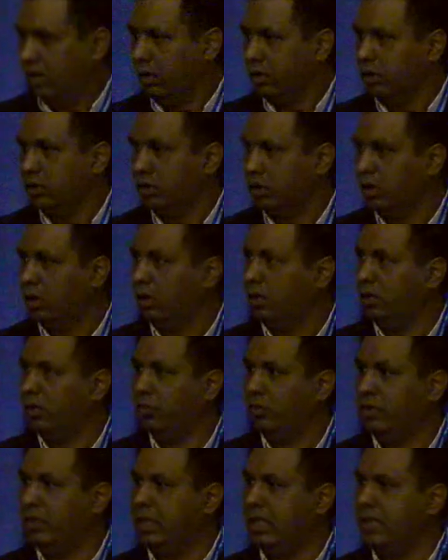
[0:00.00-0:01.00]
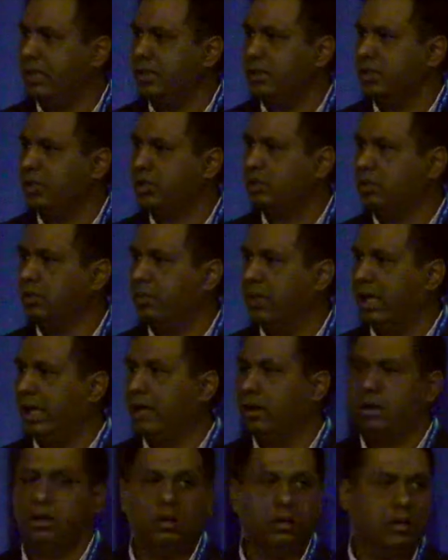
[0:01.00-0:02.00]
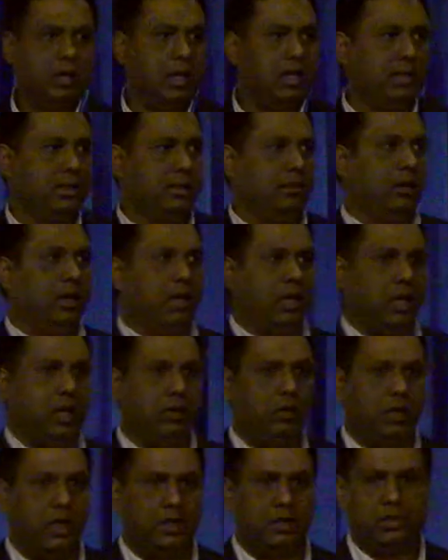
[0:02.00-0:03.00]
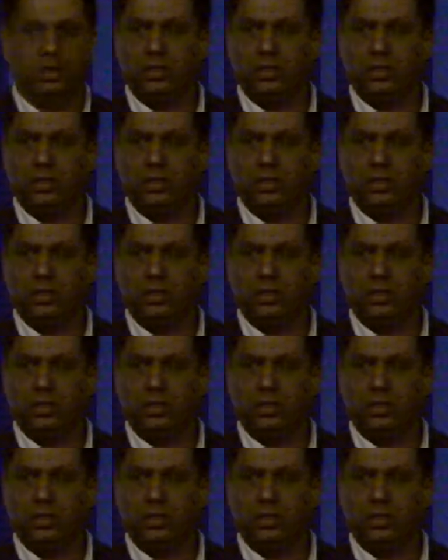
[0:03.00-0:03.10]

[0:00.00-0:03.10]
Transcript: So with this is my last slide. I would like to